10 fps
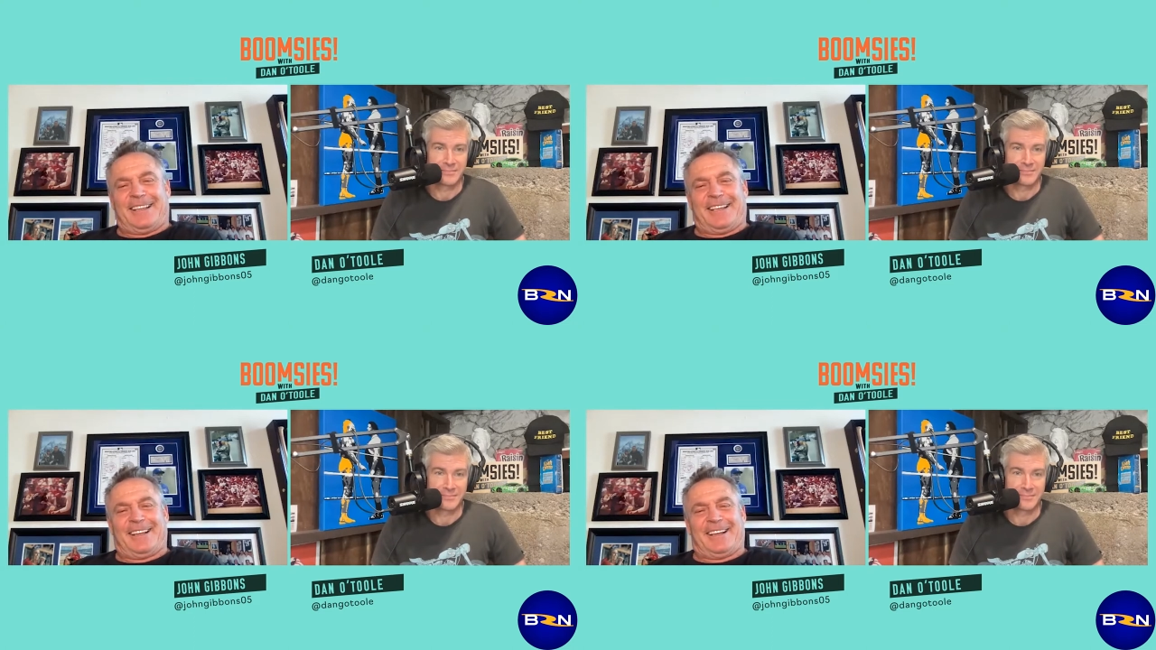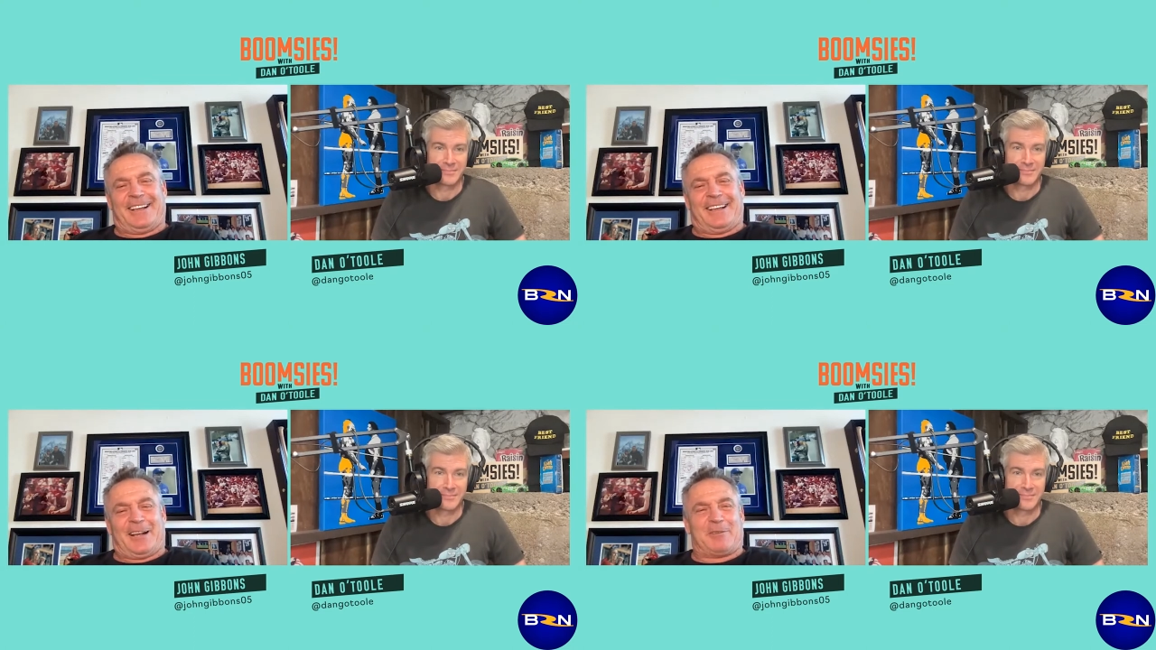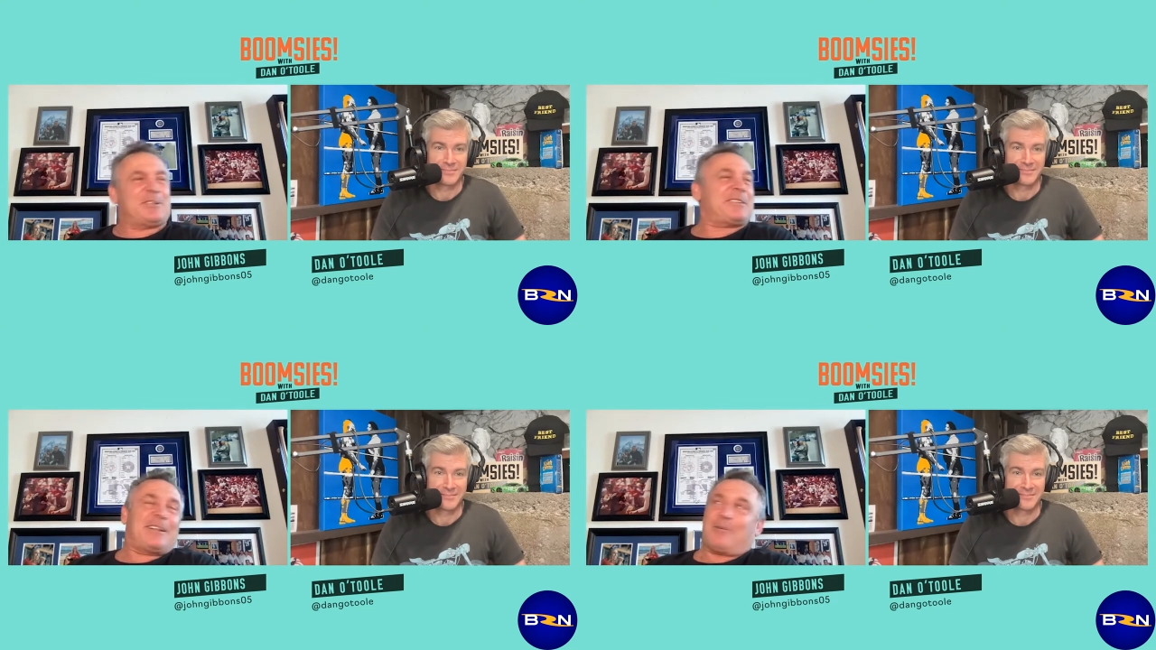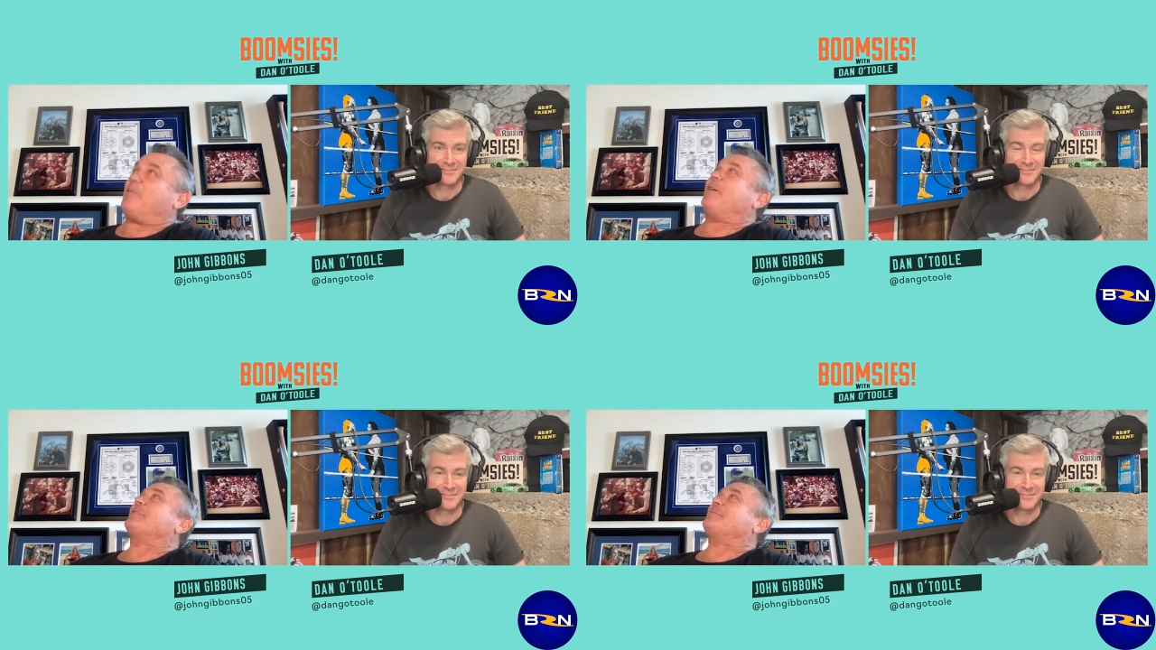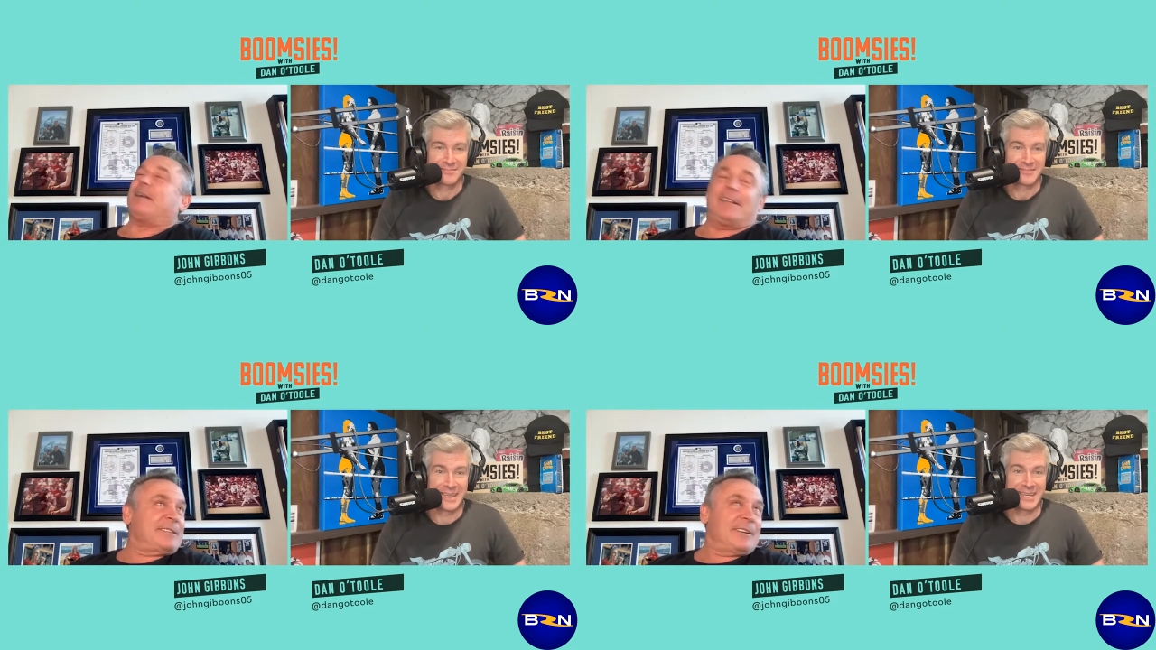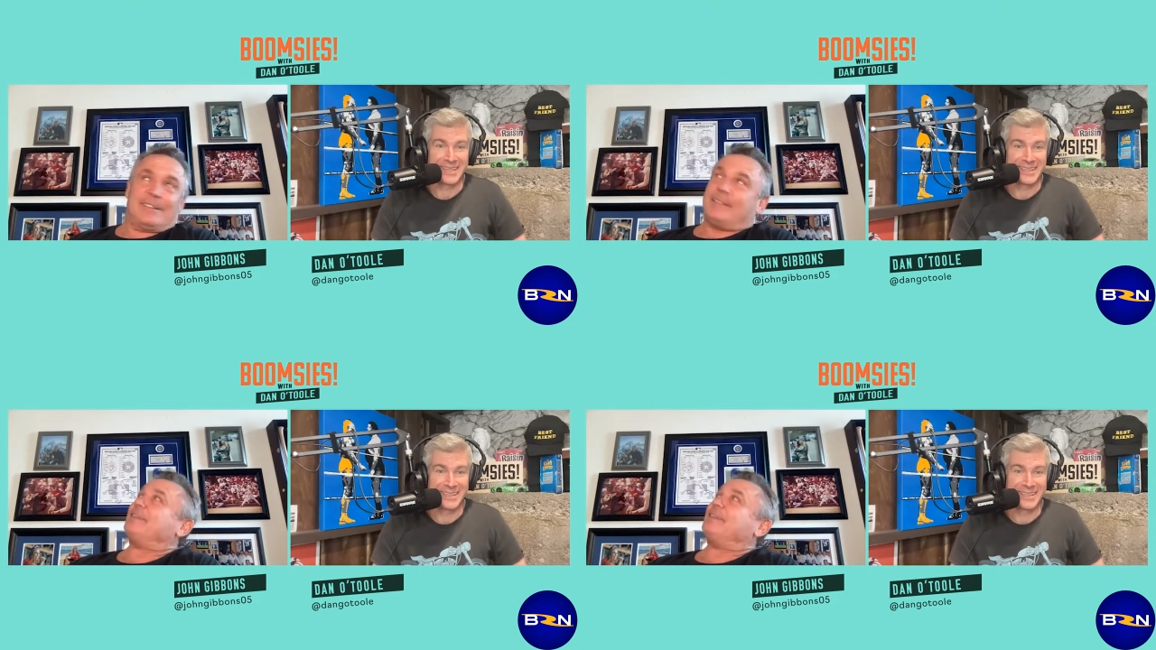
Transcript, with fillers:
Speaker 1: Yeah, and I would just sit there and watch, man. Just go,